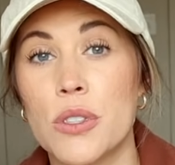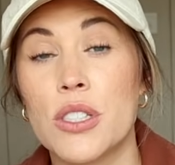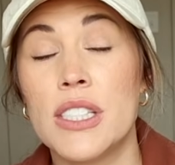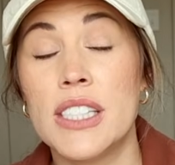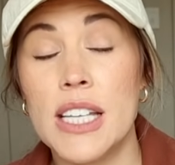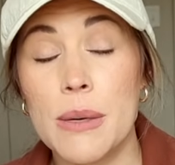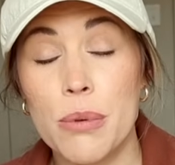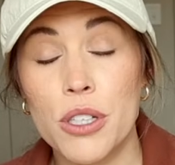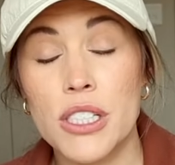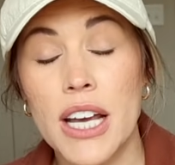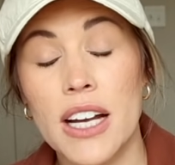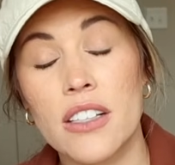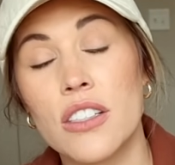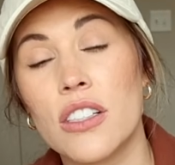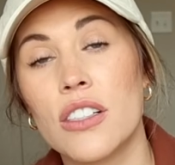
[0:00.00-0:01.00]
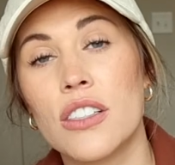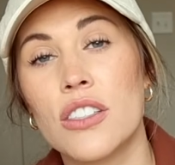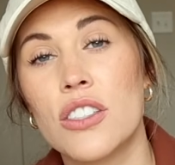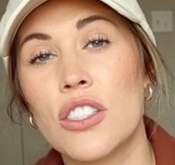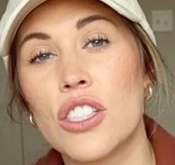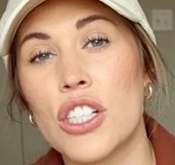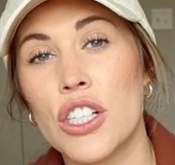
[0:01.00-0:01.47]
seat
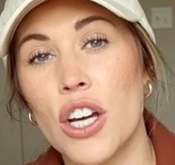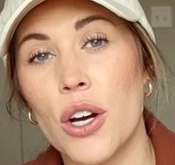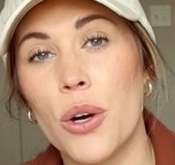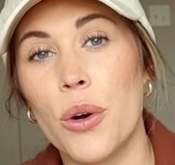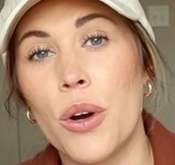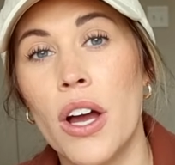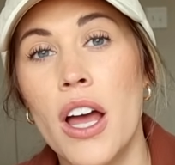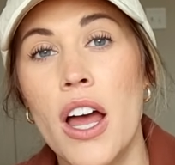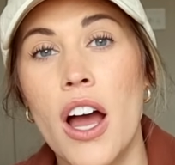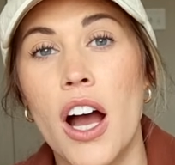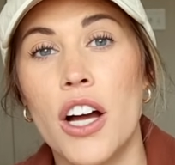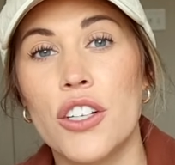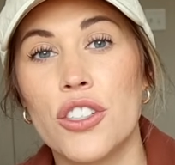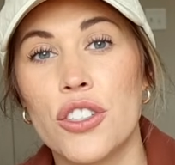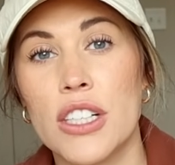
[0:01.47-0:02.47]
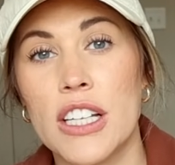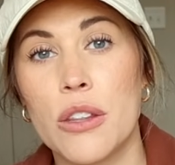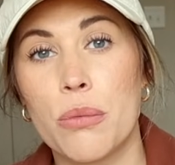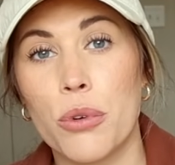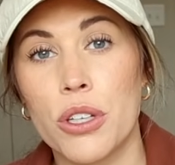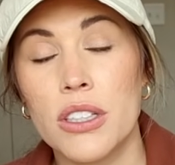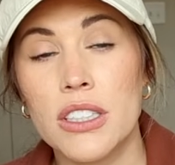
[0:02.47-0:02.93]
protectors to go
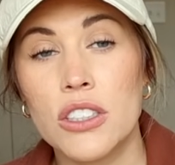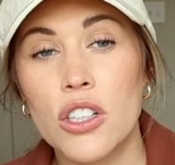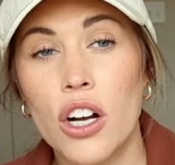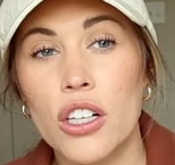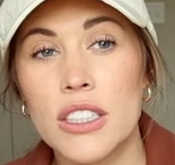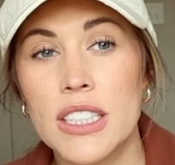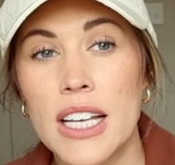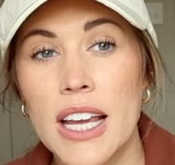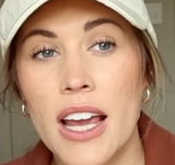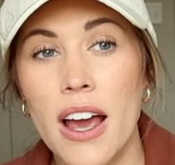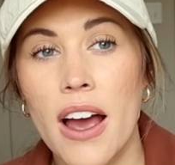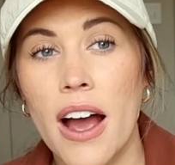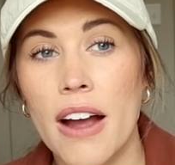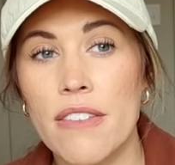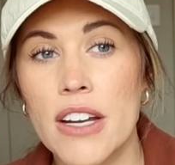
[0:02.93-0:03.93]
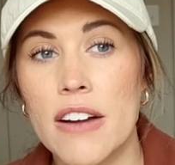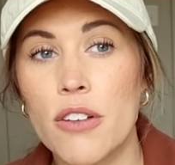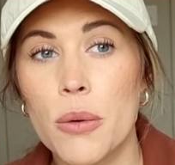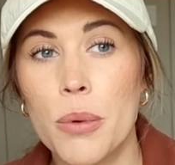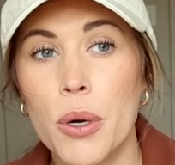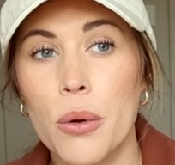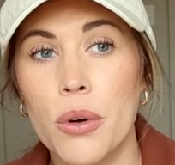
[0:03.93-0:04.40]
underneath Breland's car seat. I've
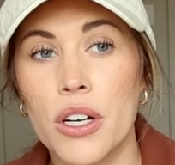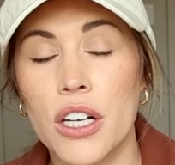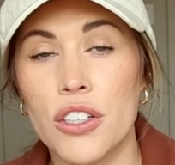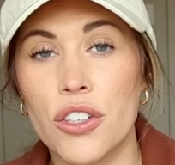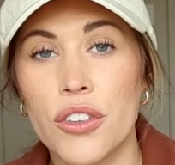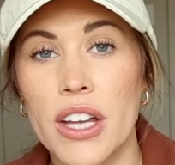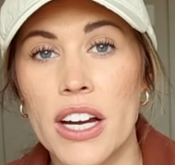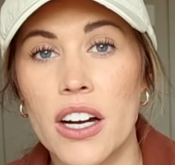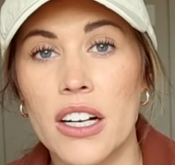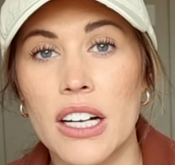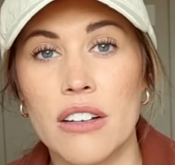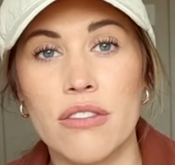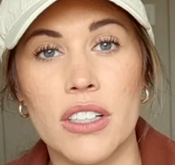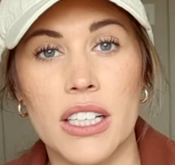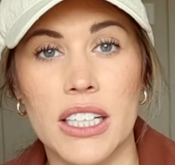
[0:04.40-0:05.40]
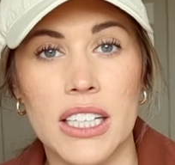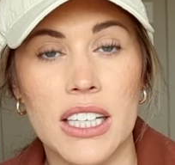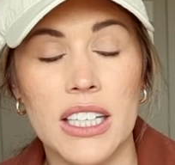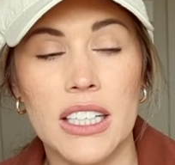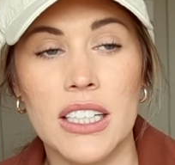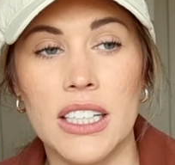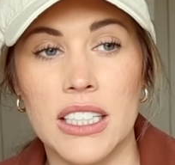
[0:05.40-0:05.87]
never put one under there and I feel like
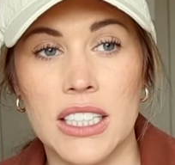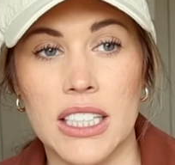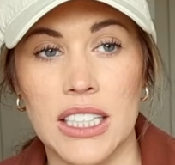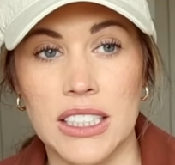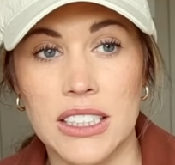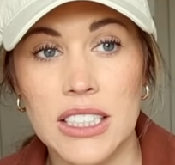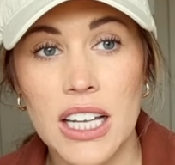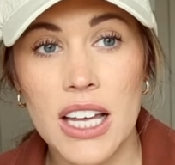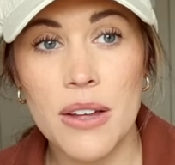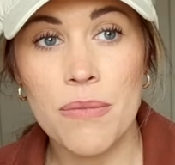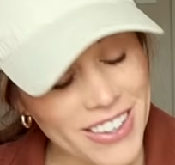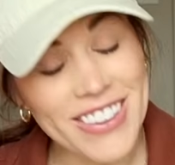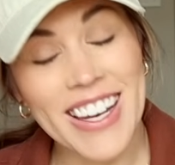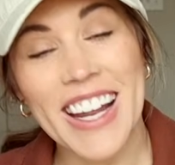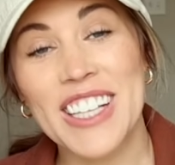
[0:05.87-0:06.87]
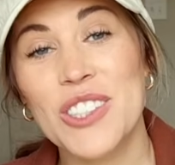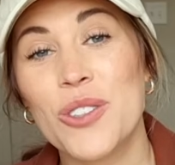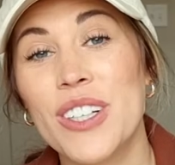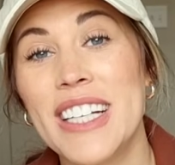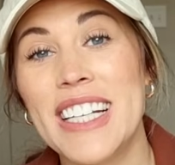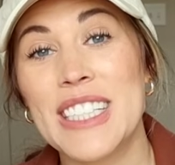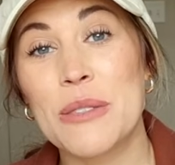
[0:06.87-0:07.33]
it needs it. The next
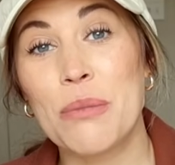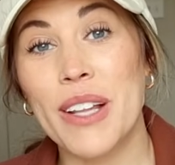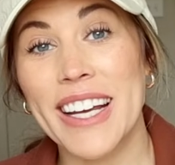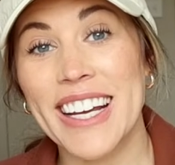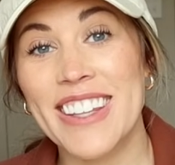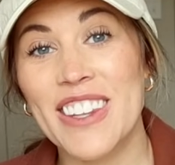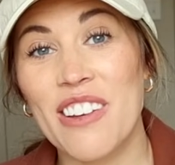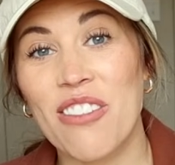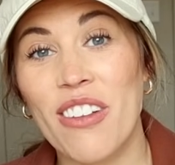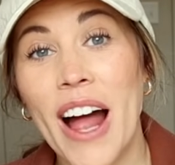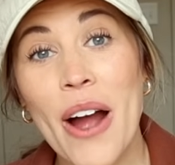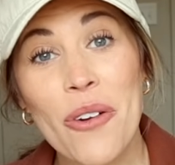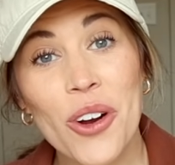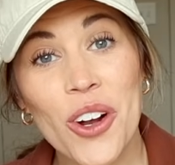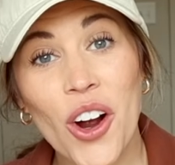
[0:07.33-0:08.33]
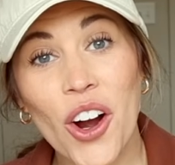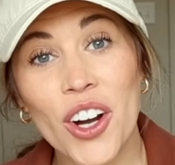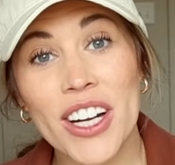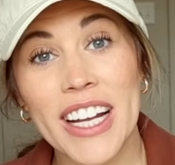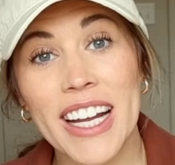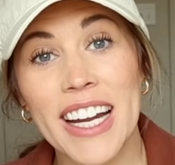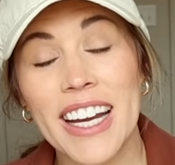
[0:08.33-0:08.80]
one is plant the flower
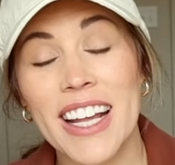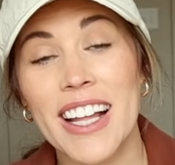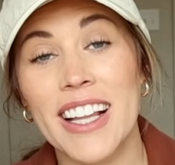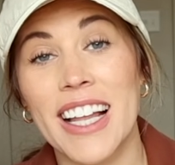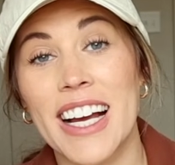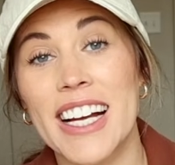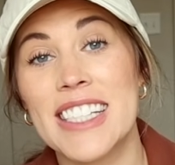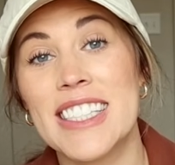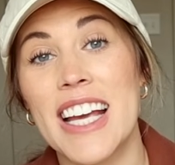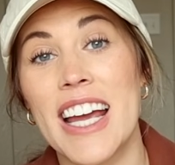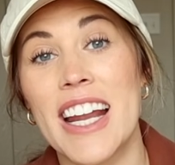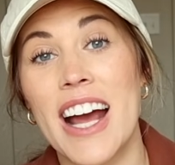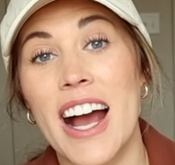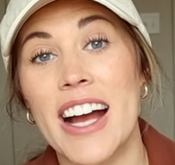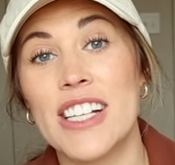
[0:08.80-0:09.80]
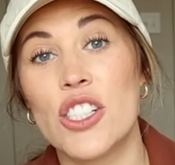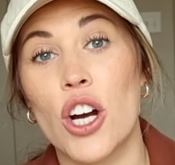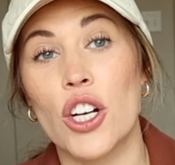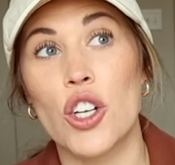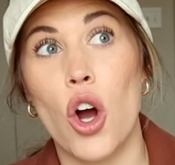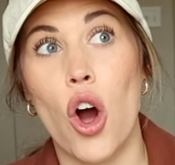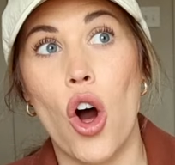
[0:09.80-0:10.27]
garden. Like I said, I
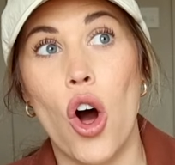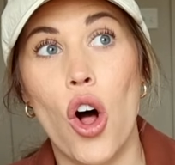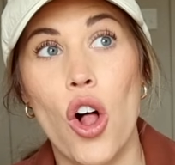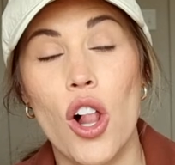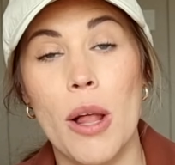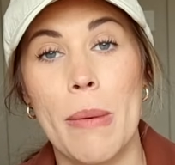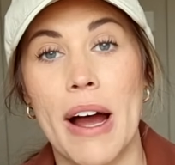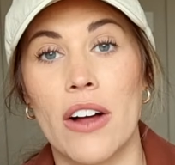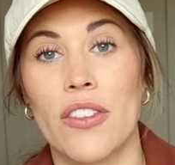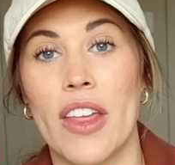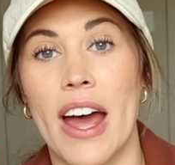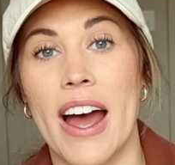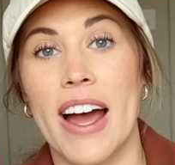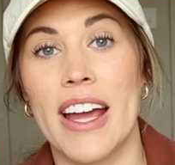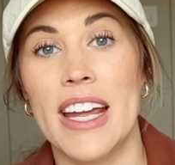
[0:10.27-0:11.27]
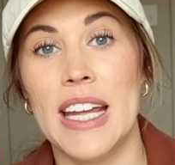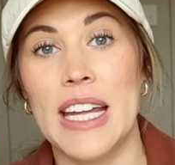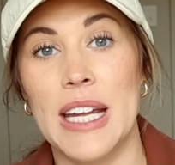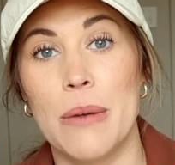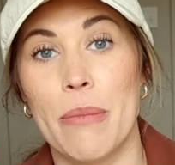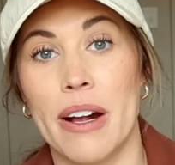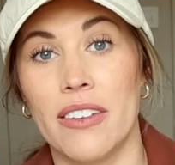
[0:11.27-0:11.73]
talked all about that
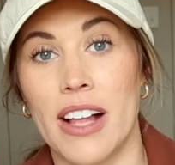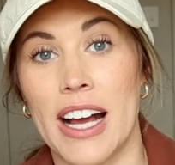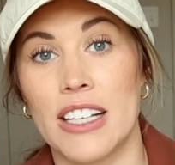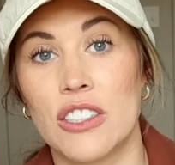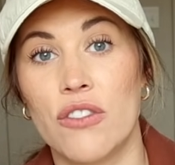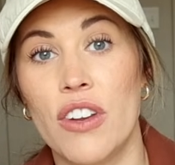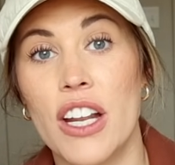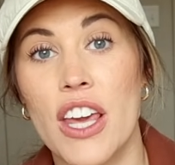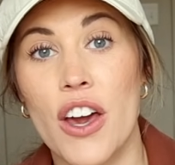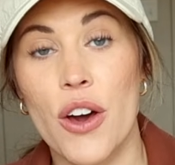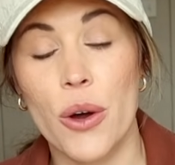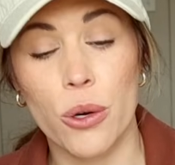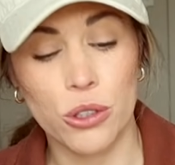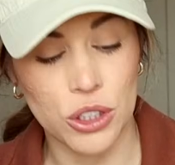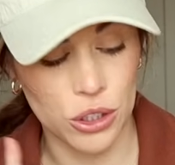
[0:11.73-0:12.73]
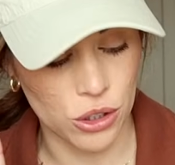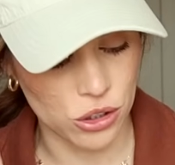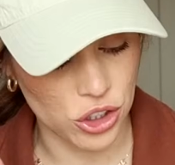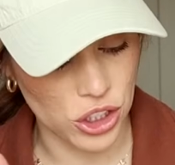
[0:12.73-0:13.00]
in my last video, so go